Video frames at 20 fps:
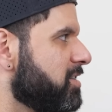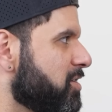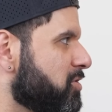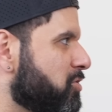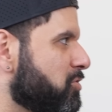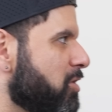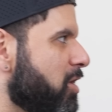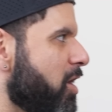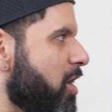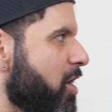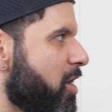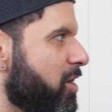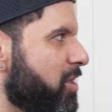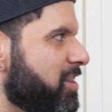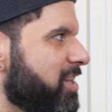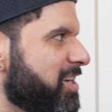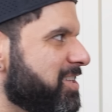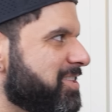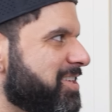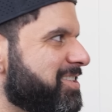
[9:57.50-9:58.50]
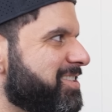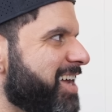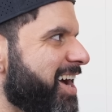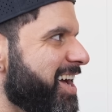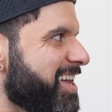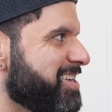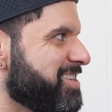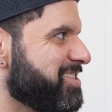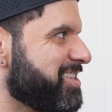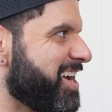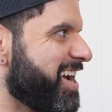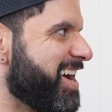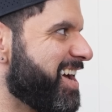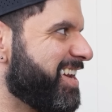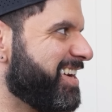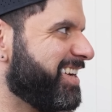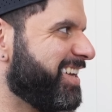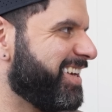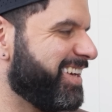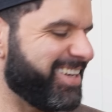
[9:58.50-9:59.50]
a troll in the
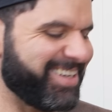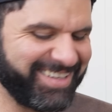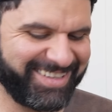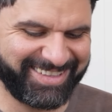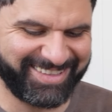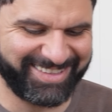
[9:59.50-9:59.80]
dungeon!